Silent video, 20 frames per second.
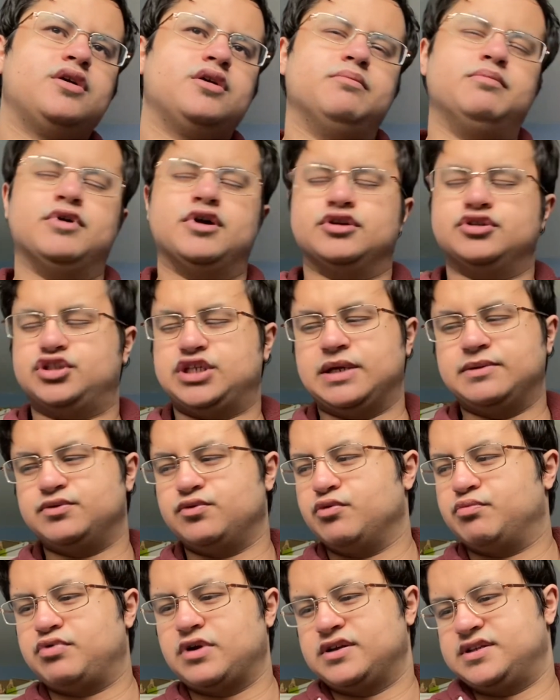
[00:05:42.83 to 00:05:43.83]
But James
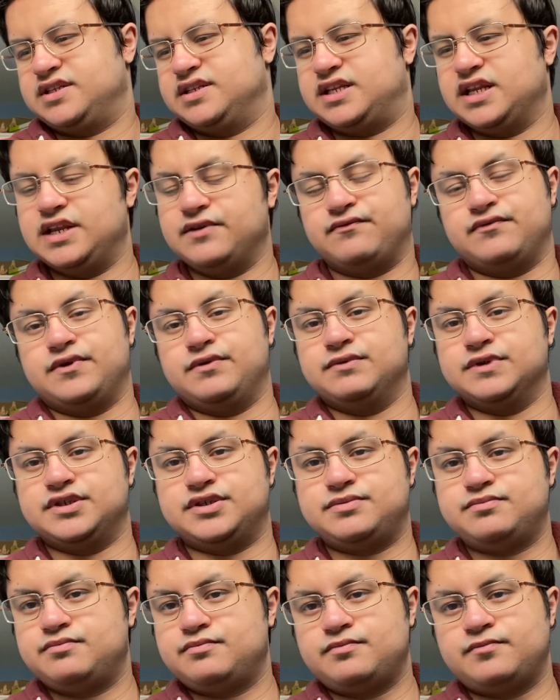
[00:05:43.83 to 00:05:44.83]
Ward-Prowse's delivery
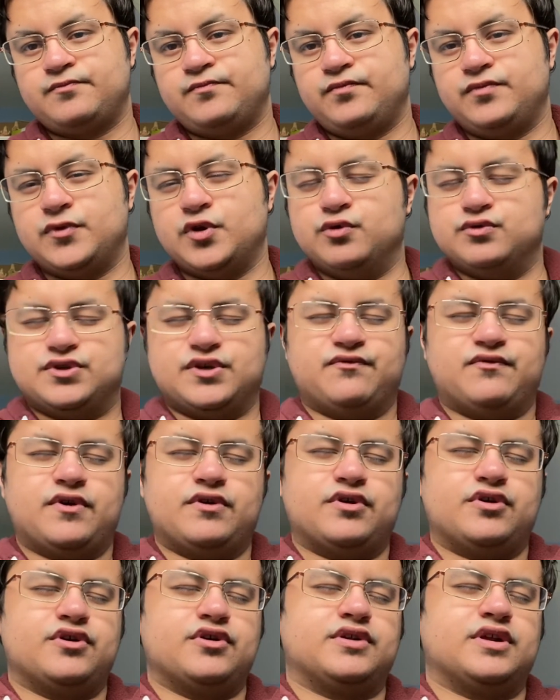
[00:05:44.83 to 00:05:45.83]
was also
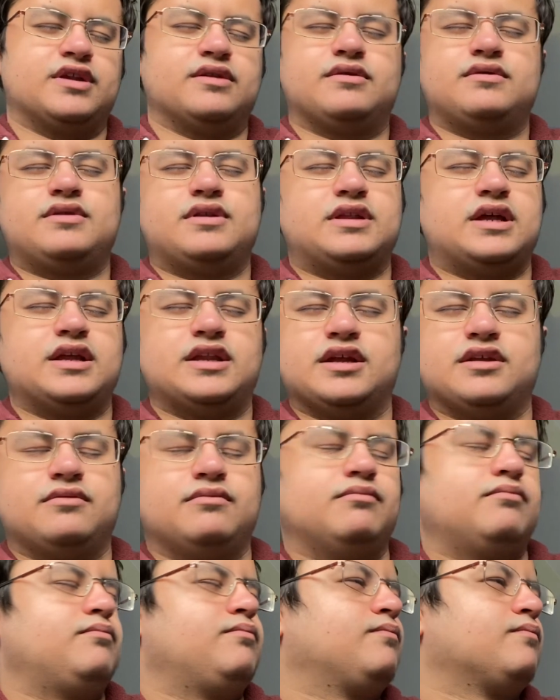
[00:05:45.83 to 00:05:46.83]
very good, and they
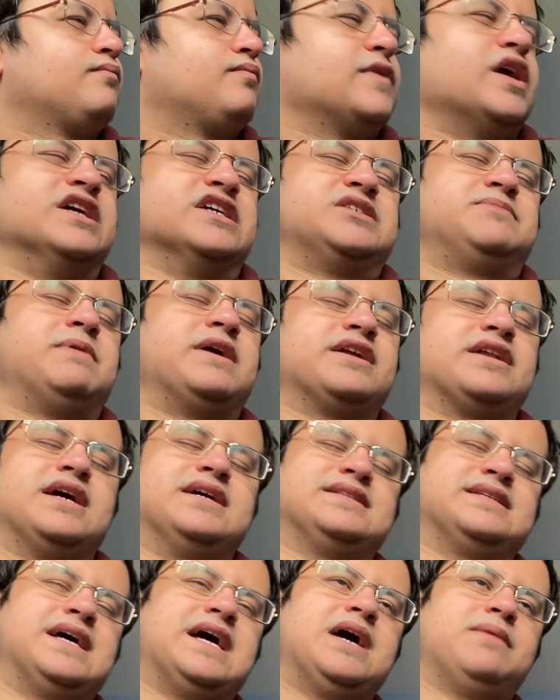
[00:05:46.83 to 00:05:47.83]
didn't expect
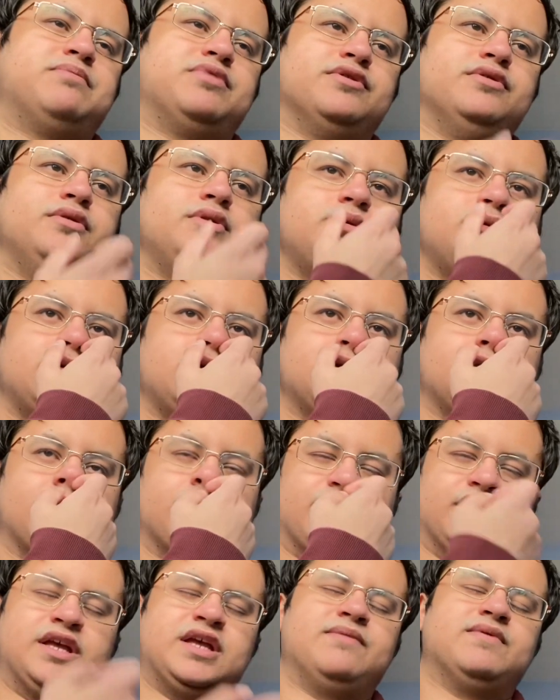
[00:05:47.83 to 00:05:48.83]
that to happen. I
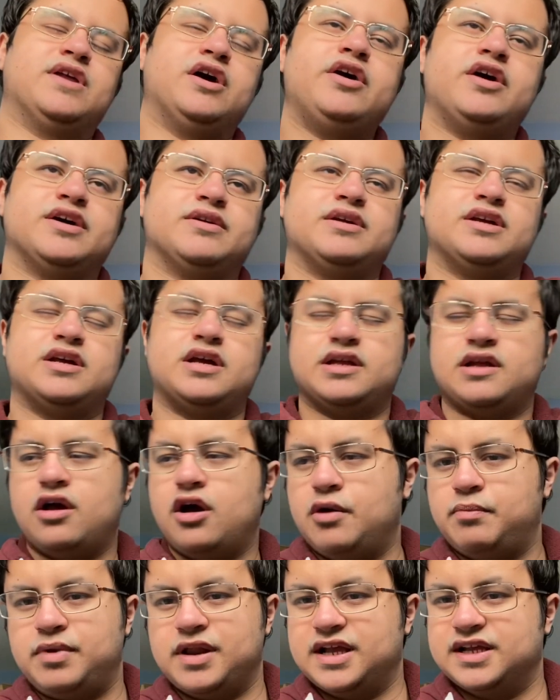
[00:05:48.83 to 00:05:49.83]
don't think even
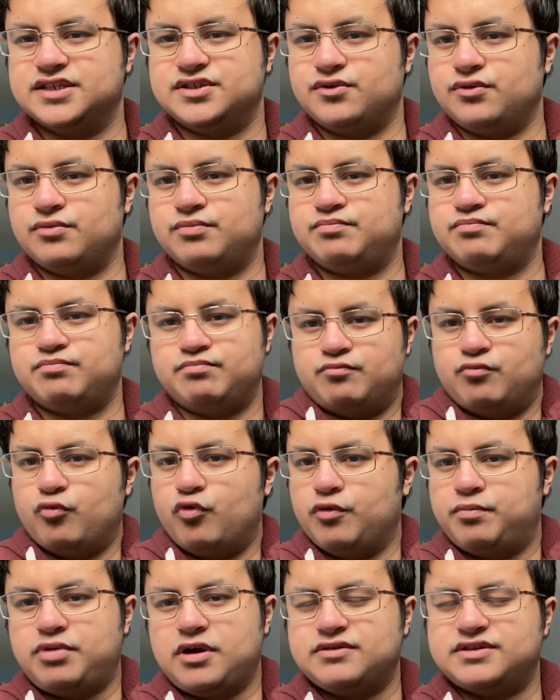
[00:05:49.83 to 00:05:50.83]
our players or
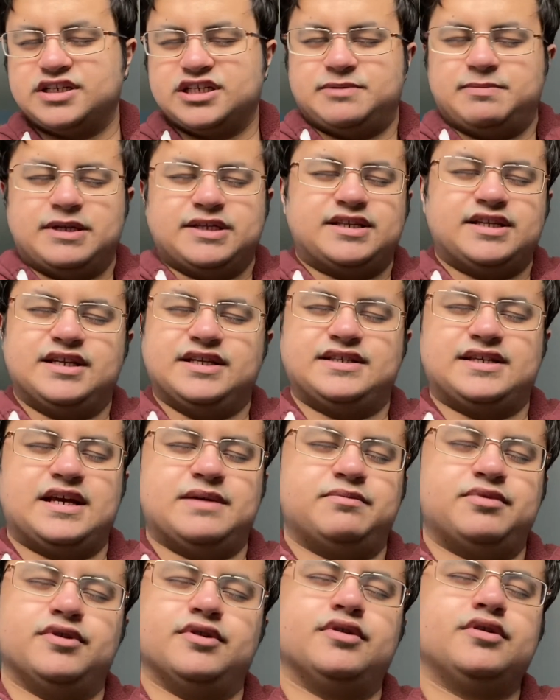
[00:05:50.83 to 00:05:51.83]
Ward-Prowse expected it to
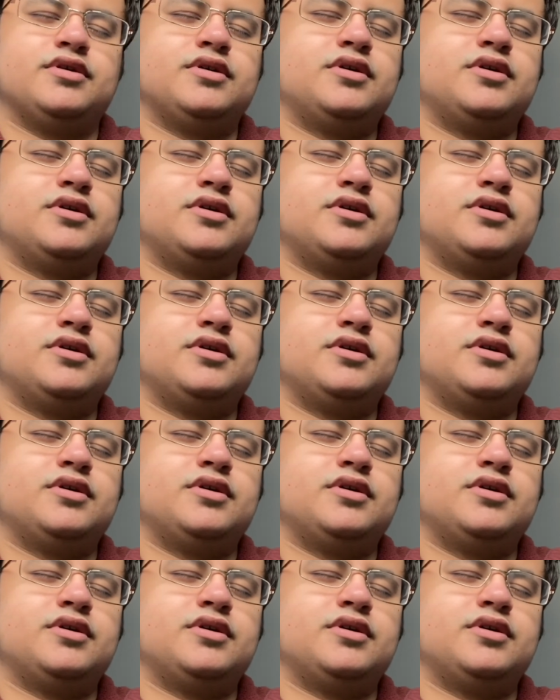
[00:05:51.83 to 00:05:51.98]
happen.